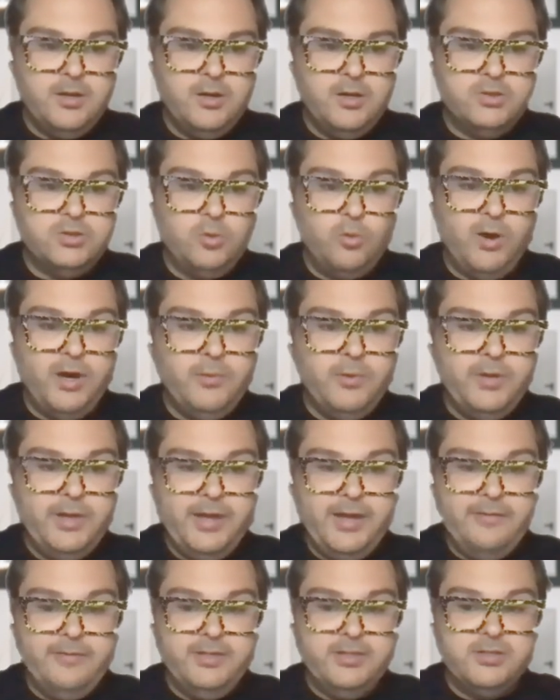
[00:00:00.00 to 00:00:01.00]
So why do we
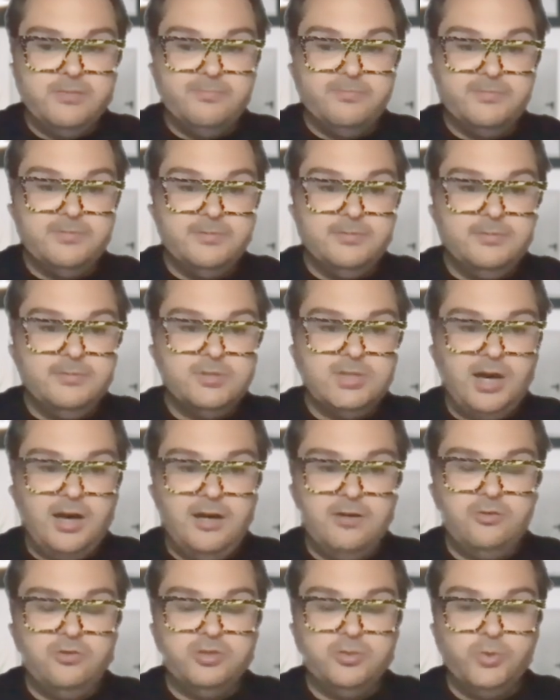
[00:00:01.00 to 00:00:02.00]
have this
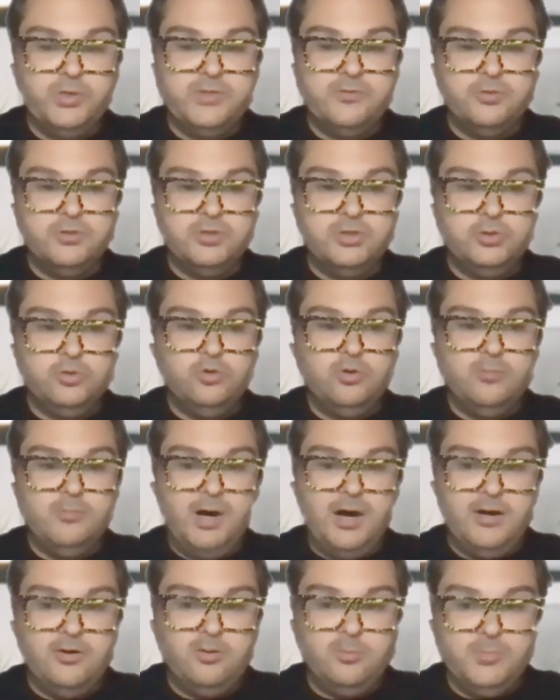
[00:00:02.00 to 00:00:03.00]
toggle switch for dual
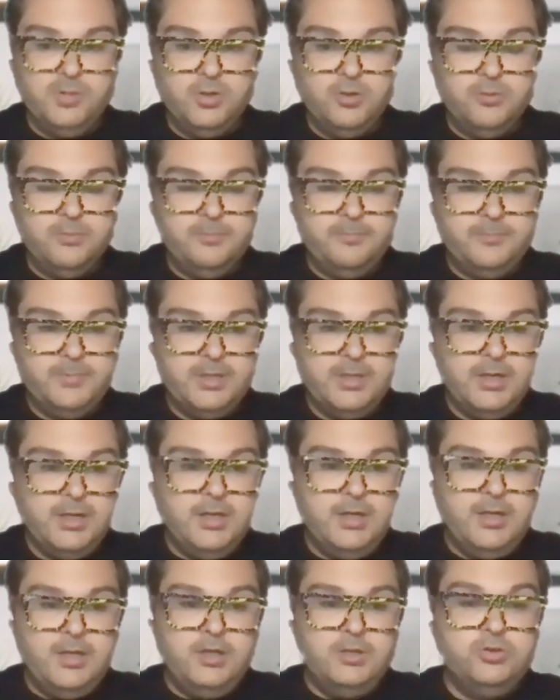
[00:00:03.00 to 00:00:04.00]
model mode?
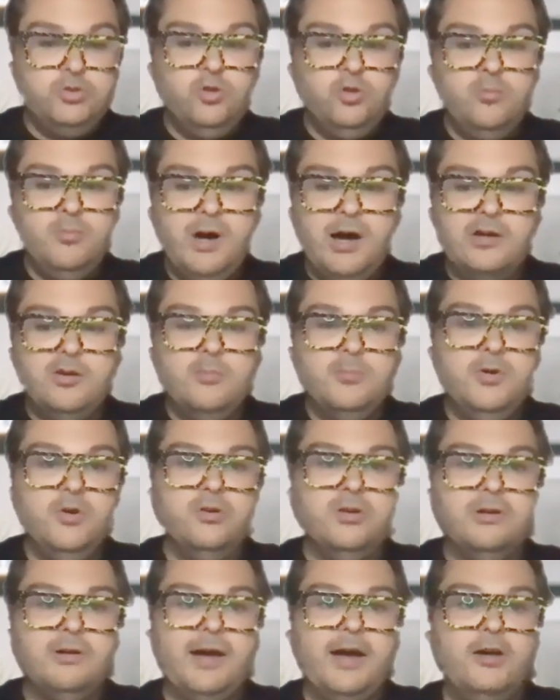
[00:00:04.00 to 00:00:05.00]
Dual model mode
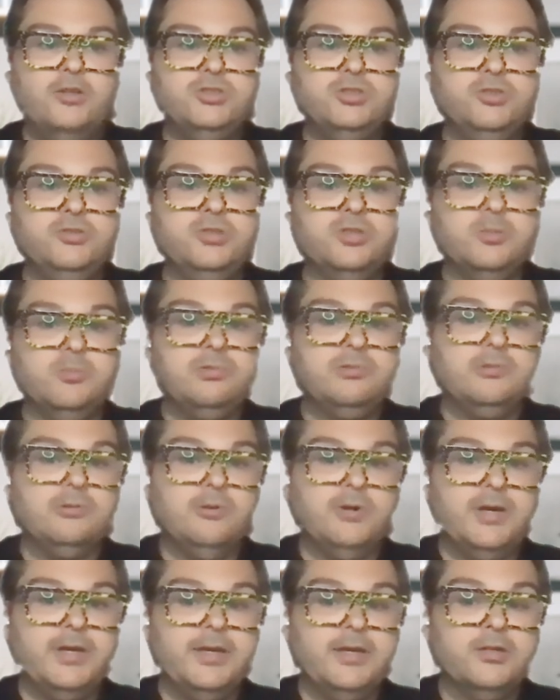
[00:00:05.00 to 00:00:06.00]
allows you to
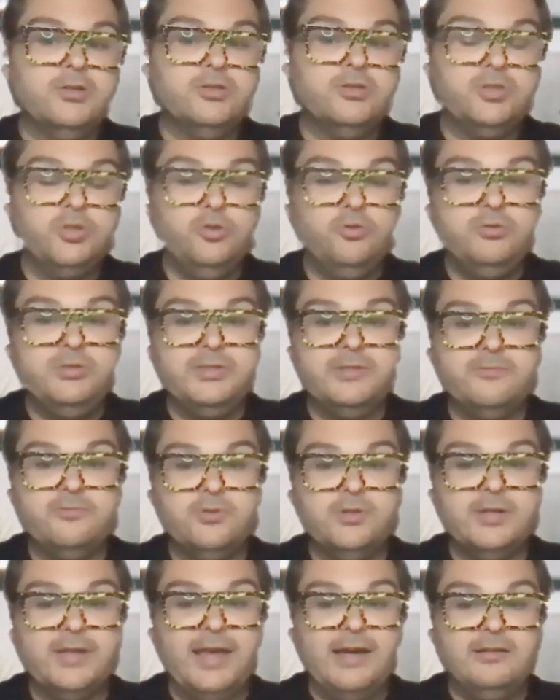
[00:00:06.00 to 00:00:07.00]
deploy two
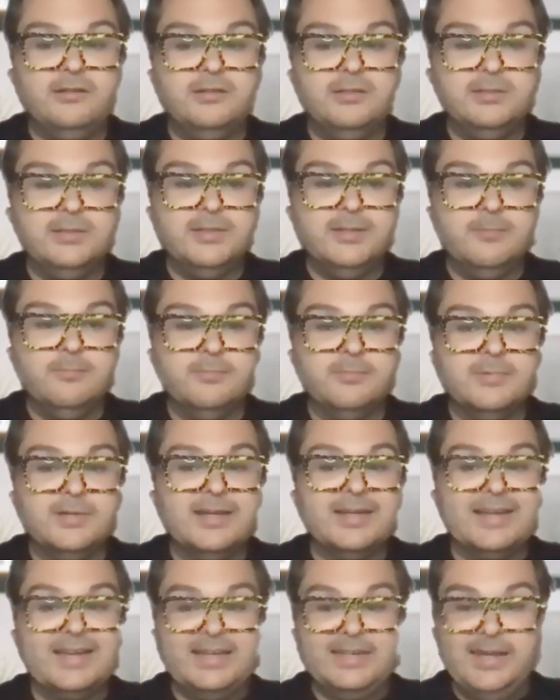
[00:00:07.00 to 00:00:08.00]
different LLM
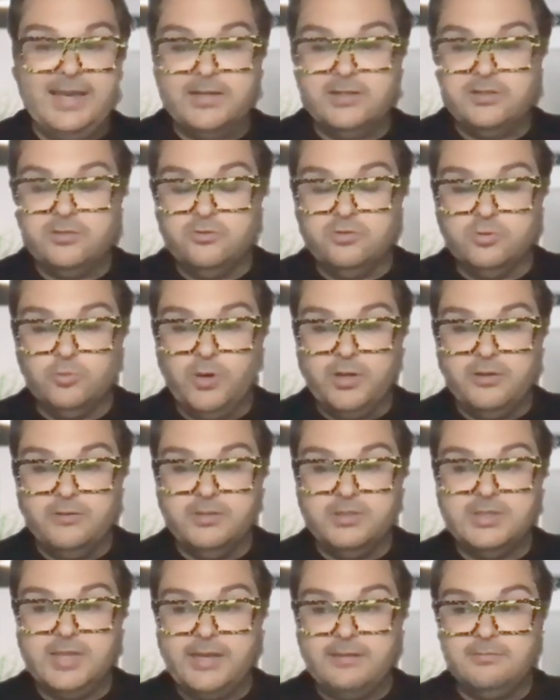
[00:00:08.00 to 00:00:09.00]
connectors, whether
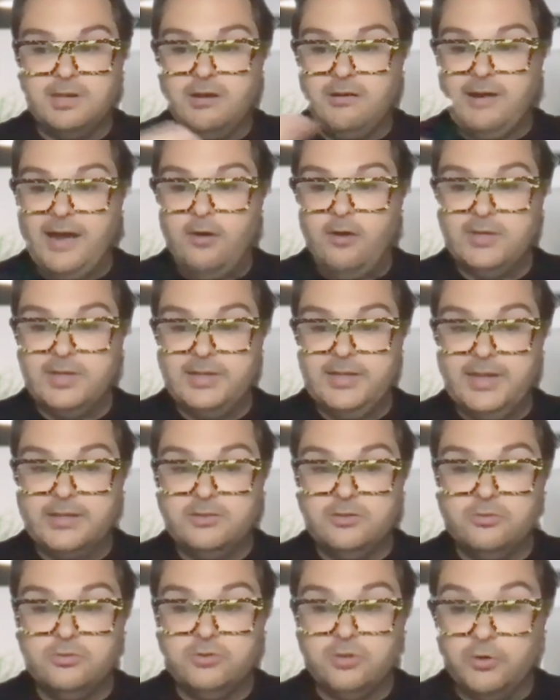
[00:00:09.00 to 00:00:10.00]
it's cloud
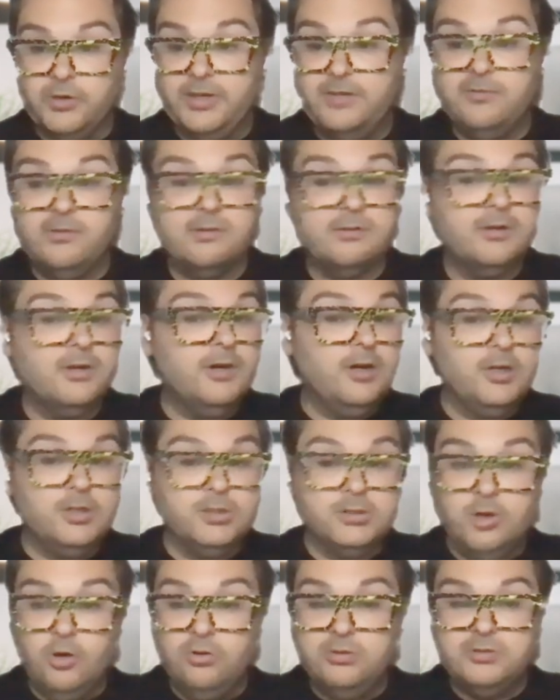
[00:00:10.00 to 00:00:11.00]
connectors or even
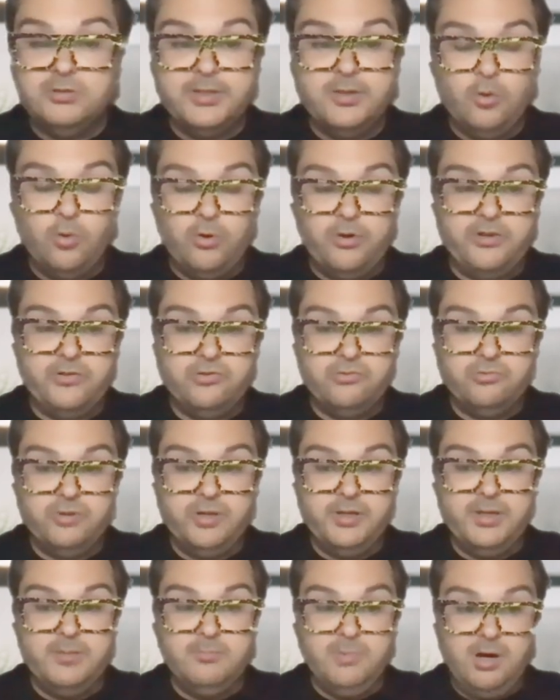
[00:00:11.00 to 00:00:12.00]
locally
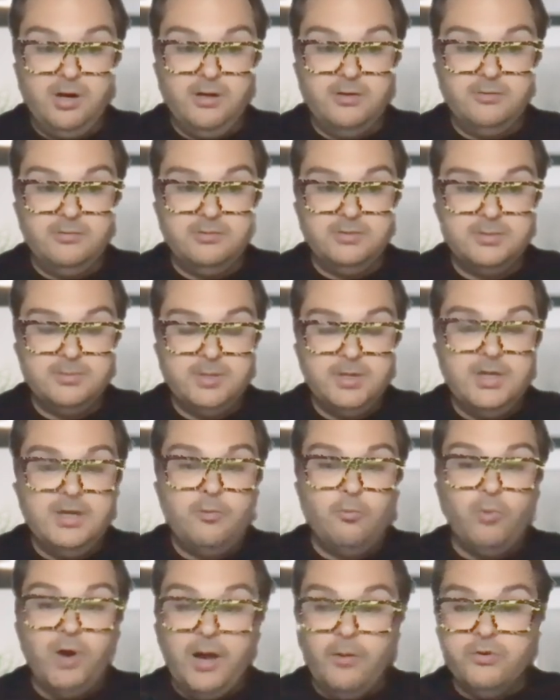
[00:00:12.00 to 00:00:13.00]
orchestrated models.
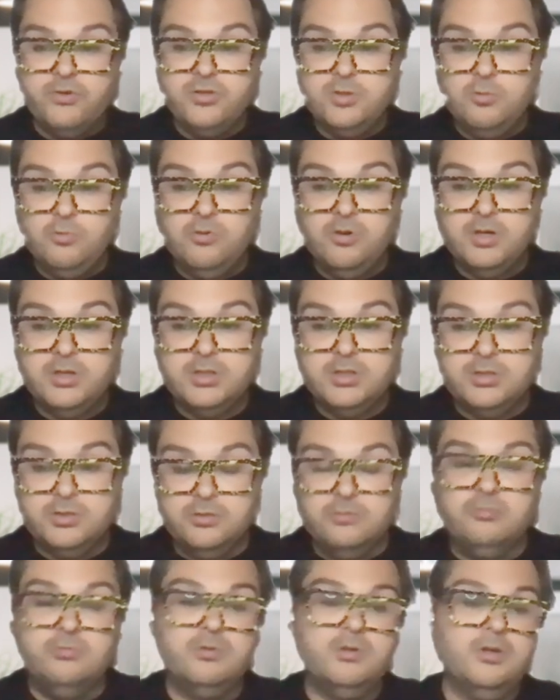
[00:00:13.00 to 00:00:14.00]
Why would you want
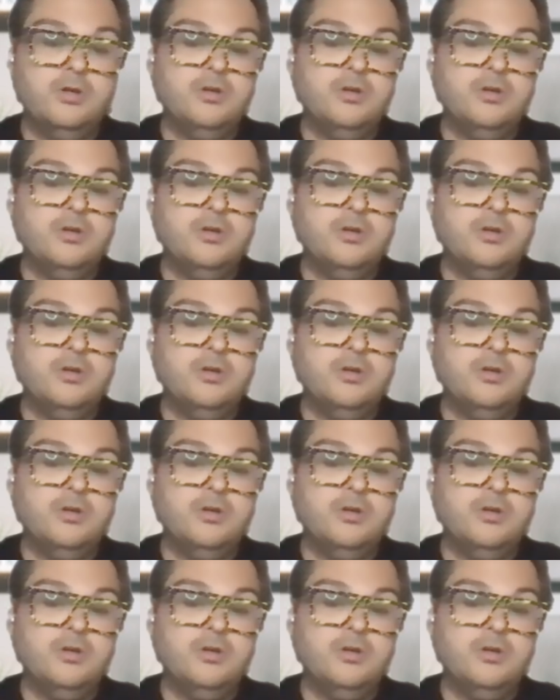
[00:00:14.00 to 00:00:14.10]
to?